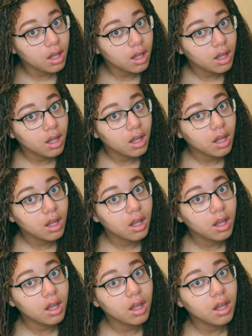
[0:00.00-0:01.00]

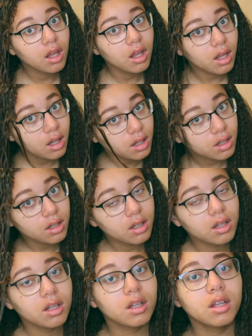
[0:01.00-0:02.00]
(no one is talking)